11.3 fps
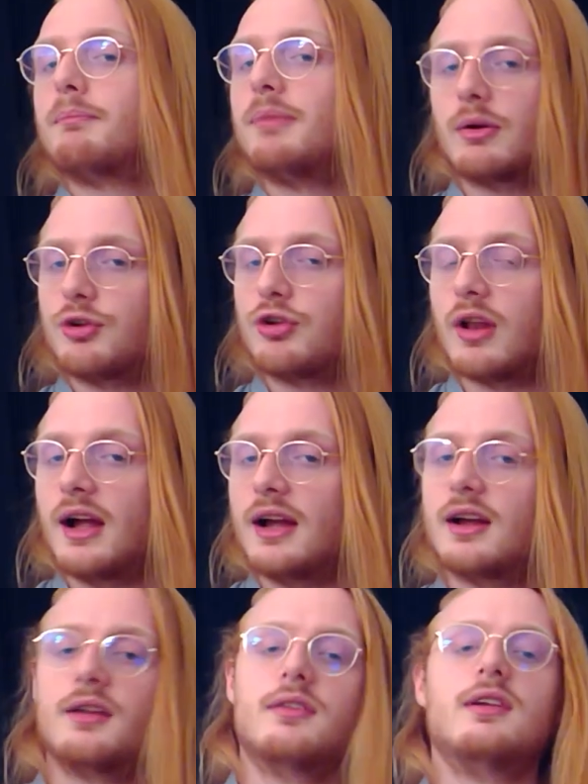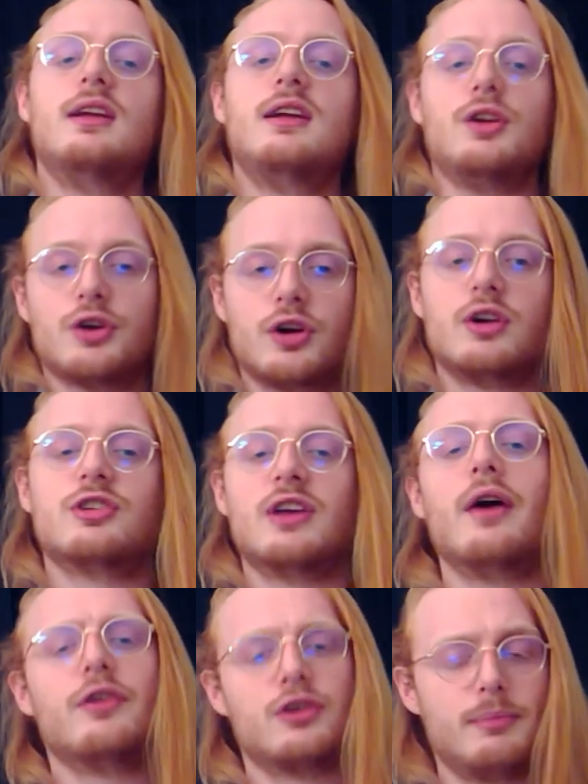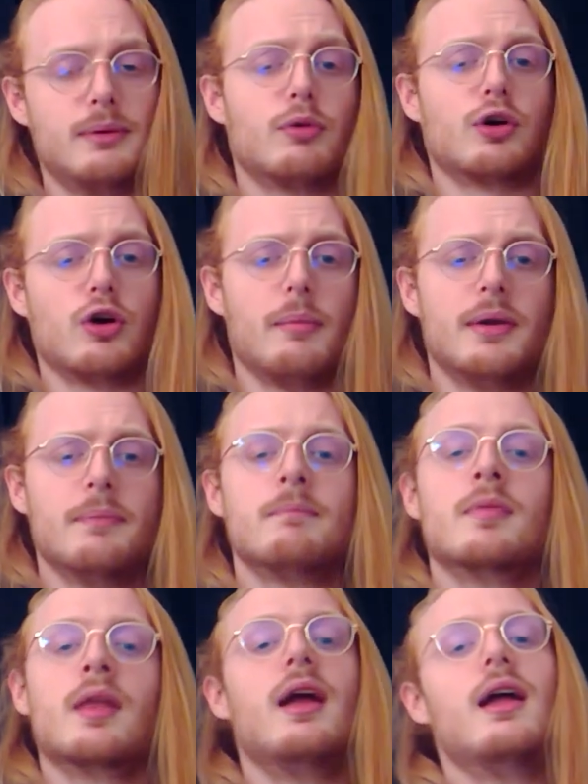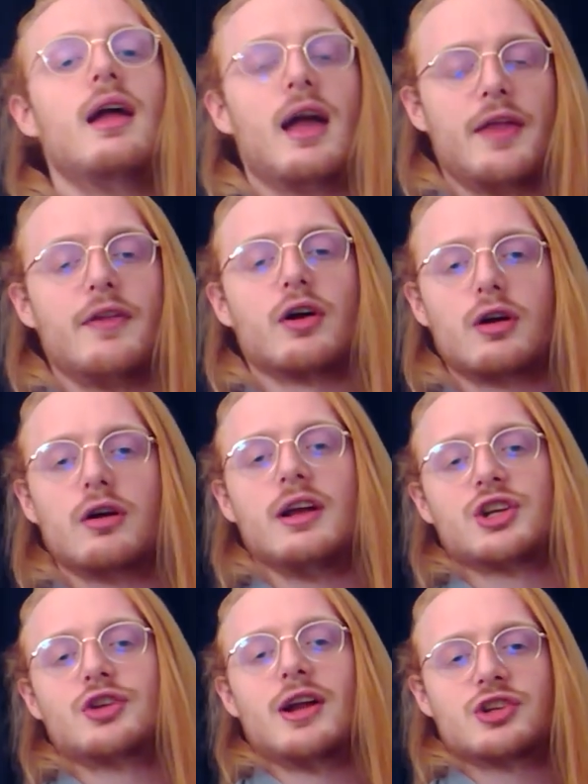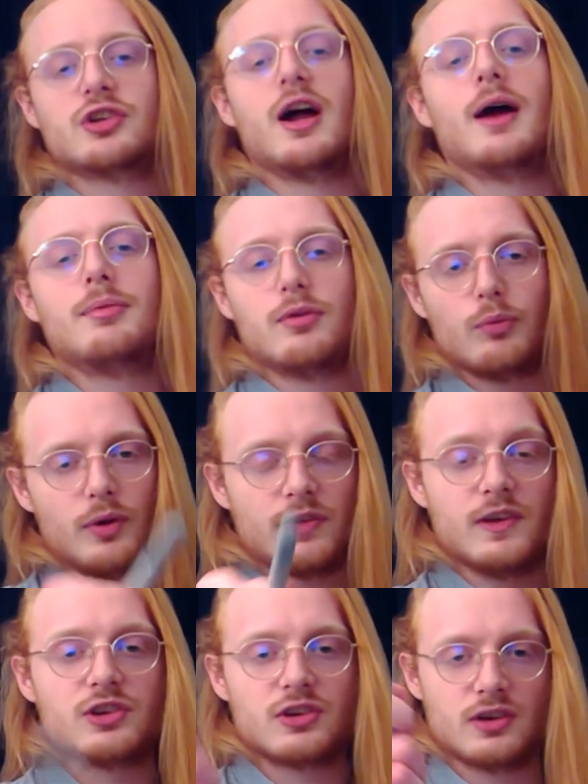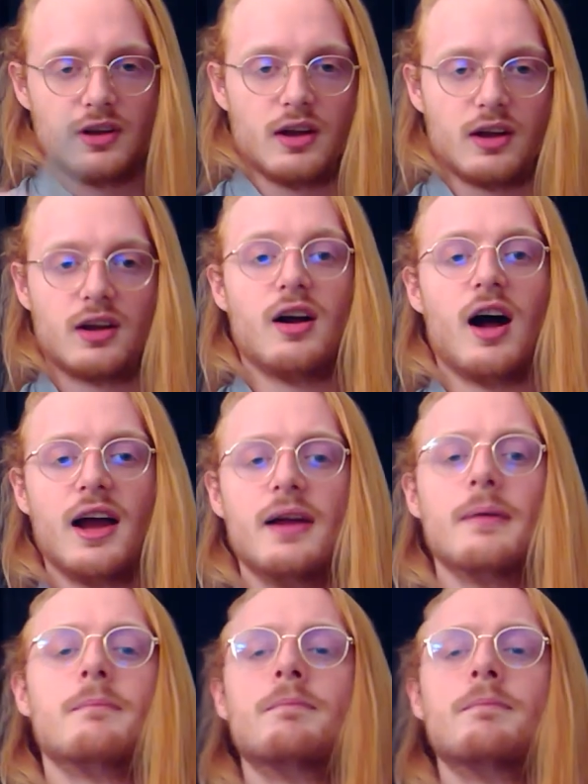Pick what you like. The G sound is a bit more common, and the G is transcribed with this chi.